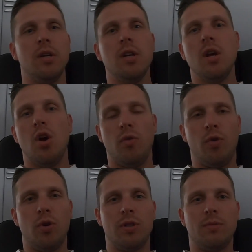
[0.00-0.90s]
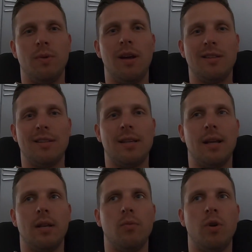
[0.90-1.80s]
Of course, as I
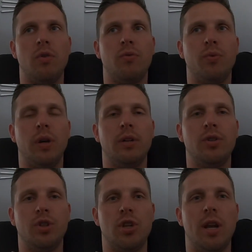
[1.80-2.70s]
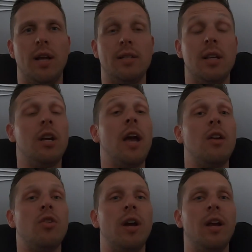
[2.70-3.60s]
said, with uh, Turkish Airlines and the
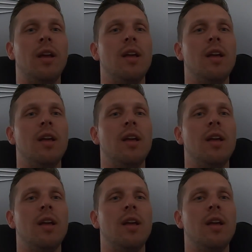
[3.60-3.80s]
catering,